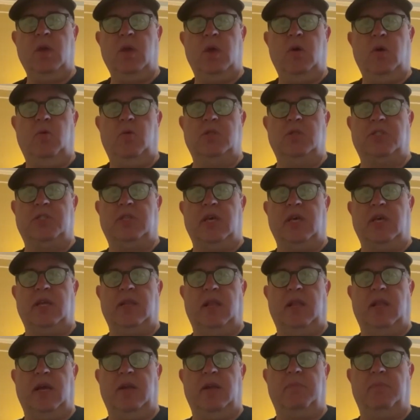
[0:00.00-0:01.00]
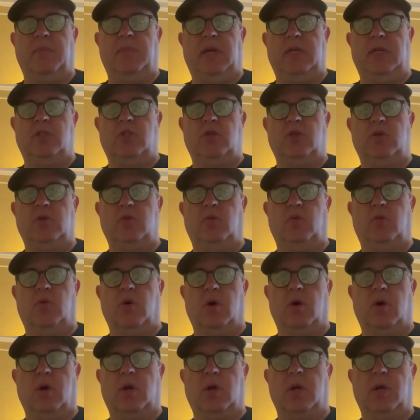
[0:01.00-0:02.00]
which then led me to
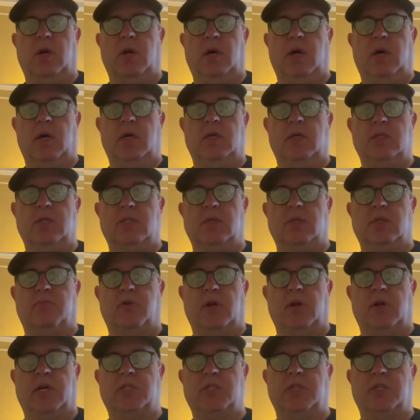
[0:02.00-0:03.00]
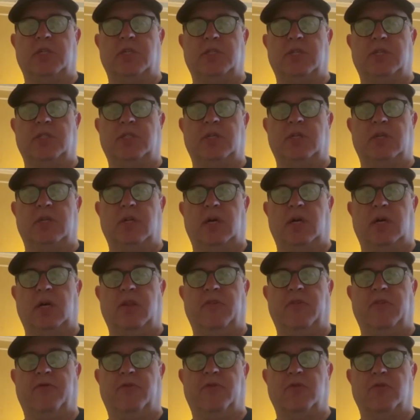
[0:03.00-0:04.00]
work as a production assistant on
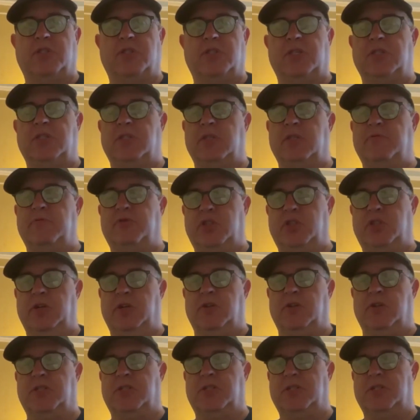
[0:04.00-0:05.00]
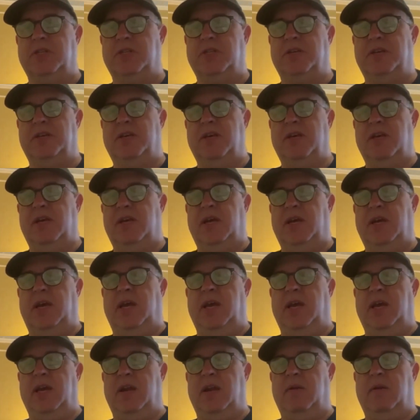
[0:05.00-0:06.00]
the first season of Cheers.
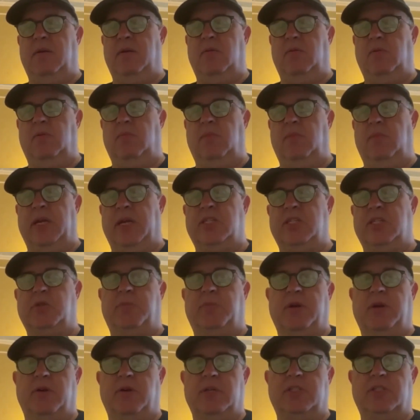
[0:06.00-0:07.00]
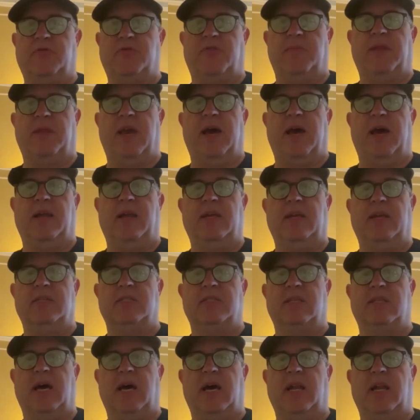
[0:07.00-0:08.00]
And my experience from that is
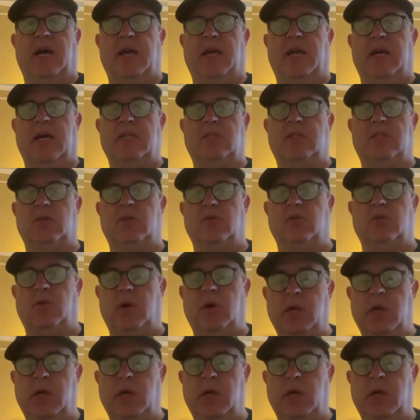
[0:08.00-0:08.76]
that I got to